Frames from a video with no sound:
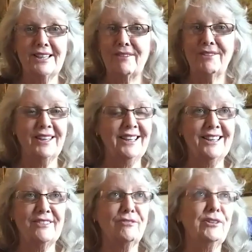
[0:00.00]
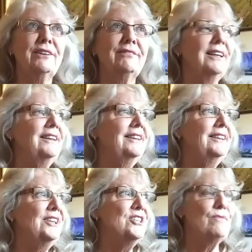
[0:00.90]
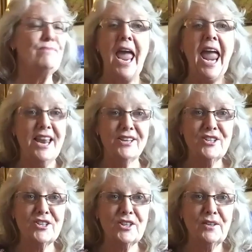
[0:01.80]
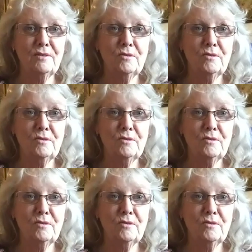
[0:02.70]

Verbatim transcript: And I'm thinking, well, it depends.